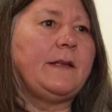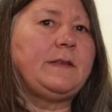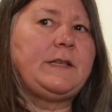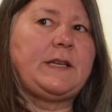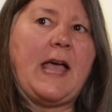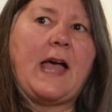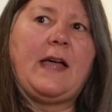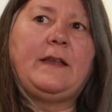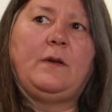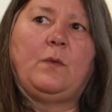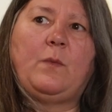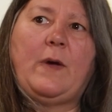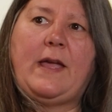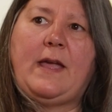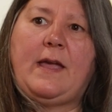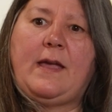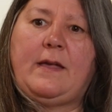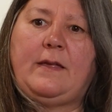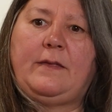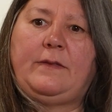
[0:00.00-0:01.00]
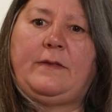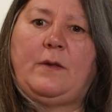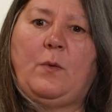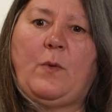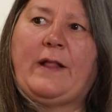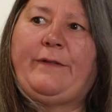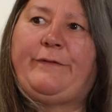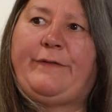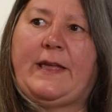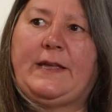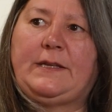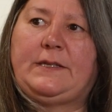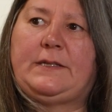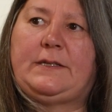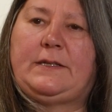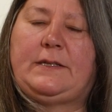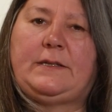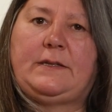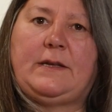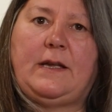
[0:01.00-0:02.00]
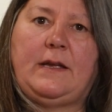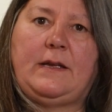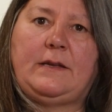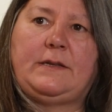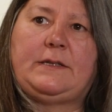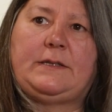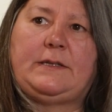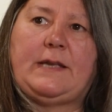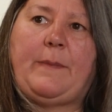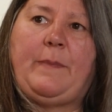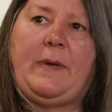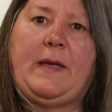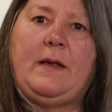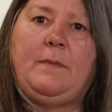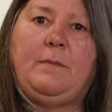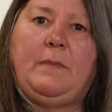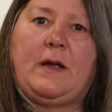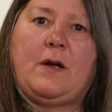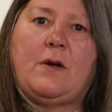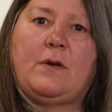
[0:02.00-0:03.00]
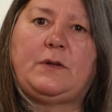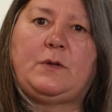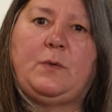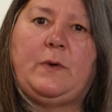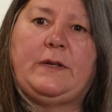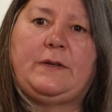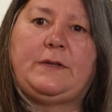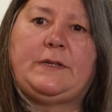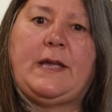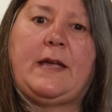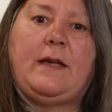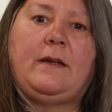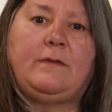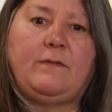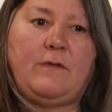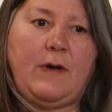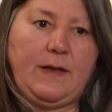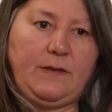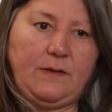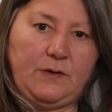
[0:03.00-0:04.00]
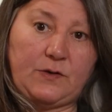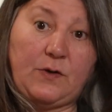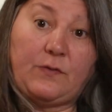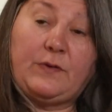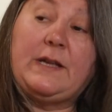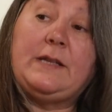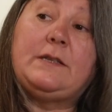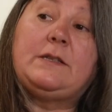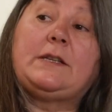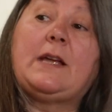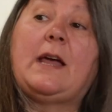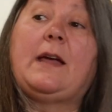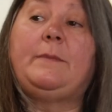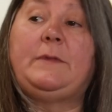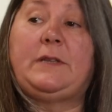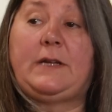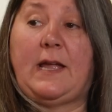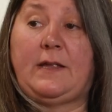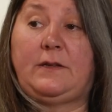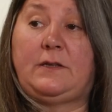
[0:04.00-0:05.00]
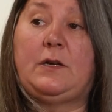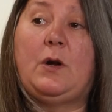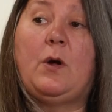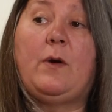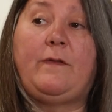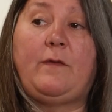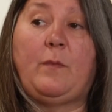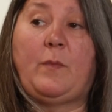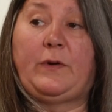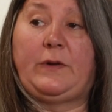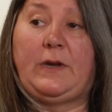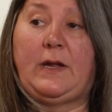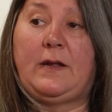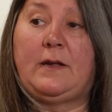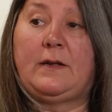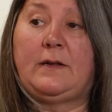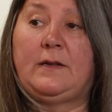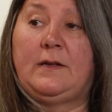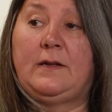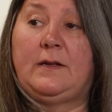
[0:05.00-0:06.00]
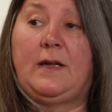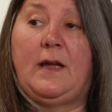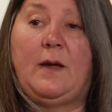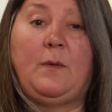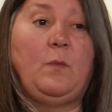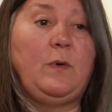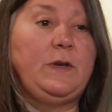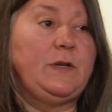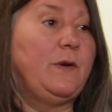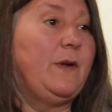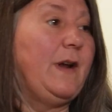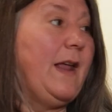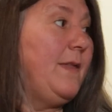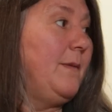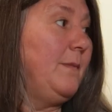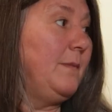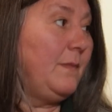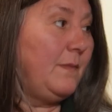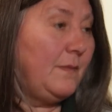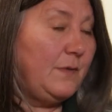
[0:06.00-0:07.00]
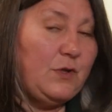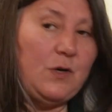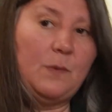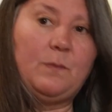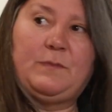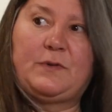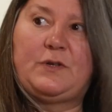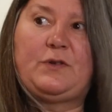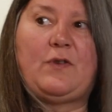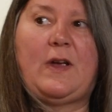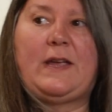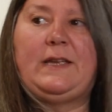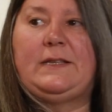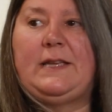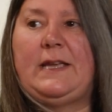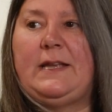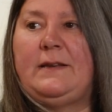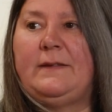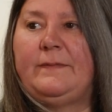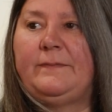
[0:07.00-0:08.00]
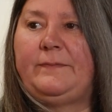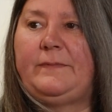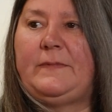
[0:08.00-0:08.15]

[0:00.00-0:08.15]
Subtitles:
that's kind of where the welfare step in, because we'll say, right, the dog needs time to get to know everybody, and we don't let them jump straight in.